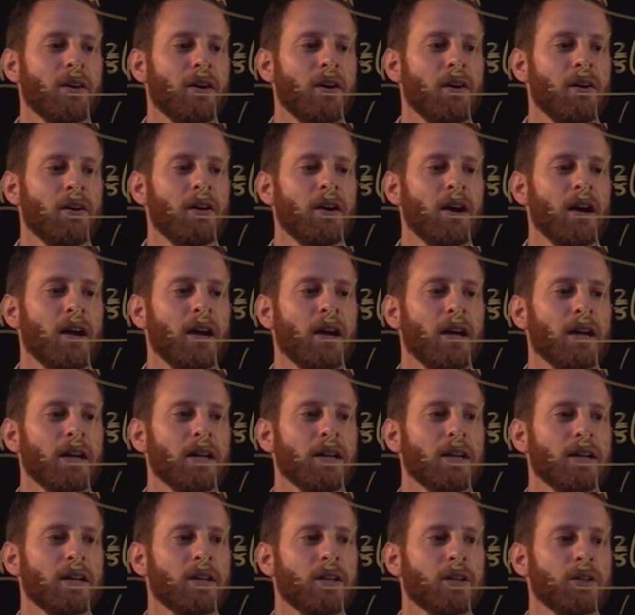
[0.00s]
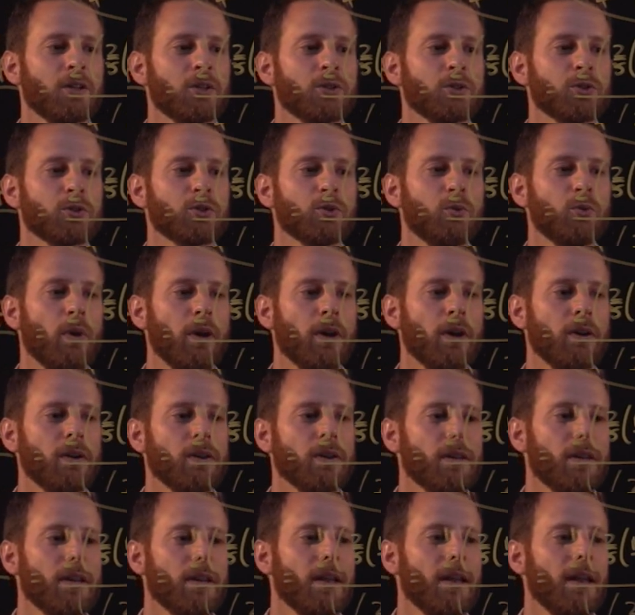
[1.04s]
Ri squared,
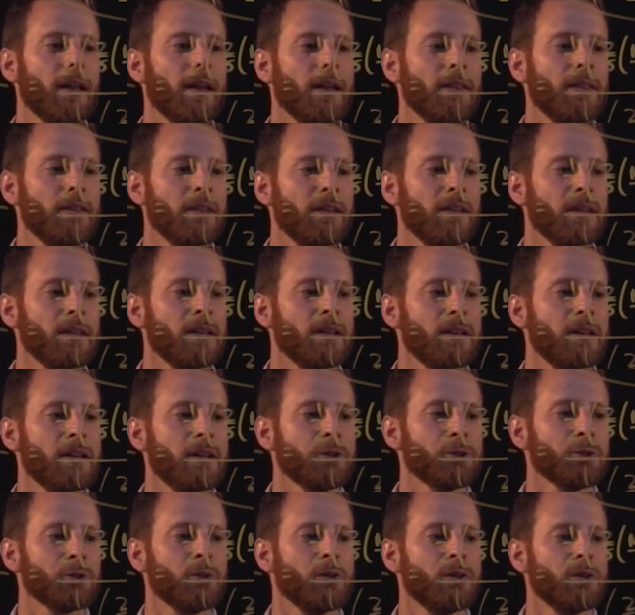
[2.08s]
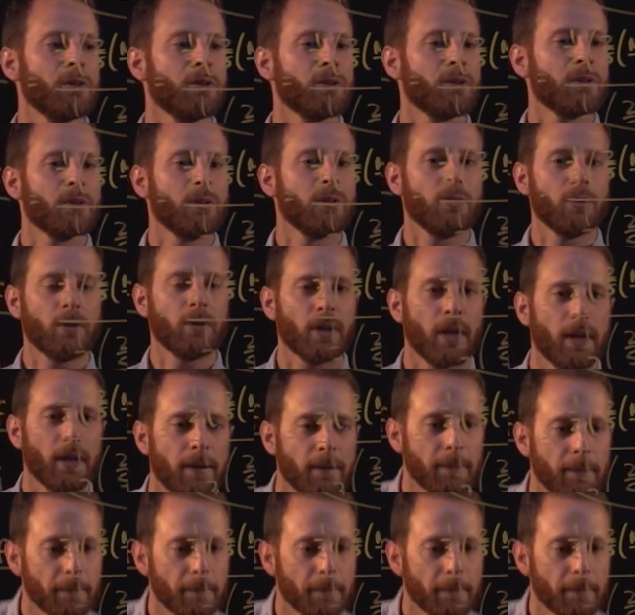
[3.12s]
and the initial. Okay.